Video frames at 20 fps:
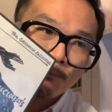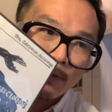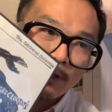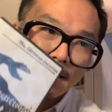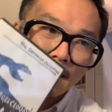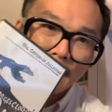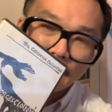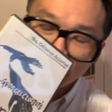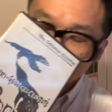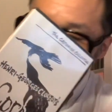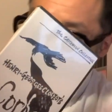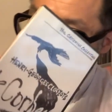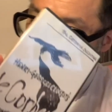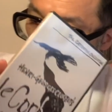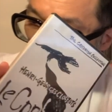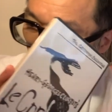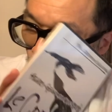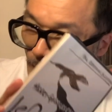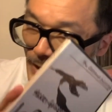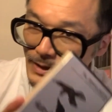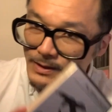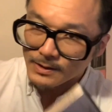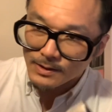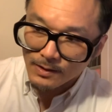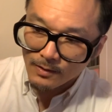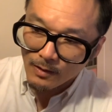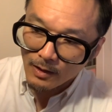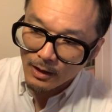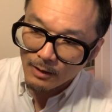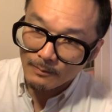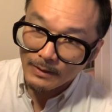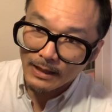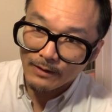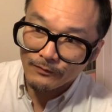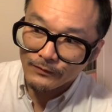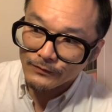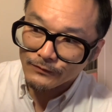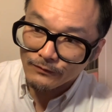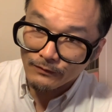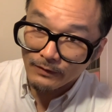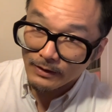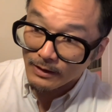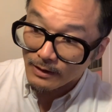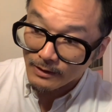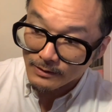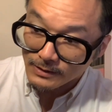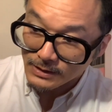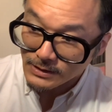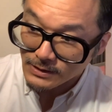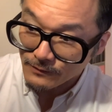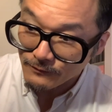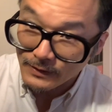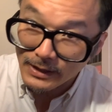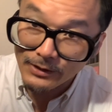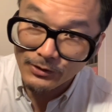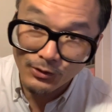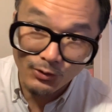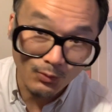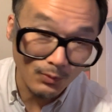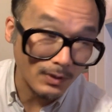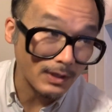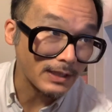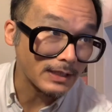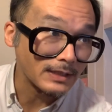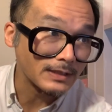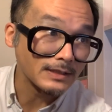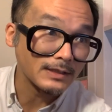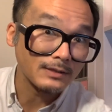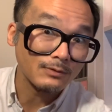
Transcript: I can't wait to talk about this in the context of that new release.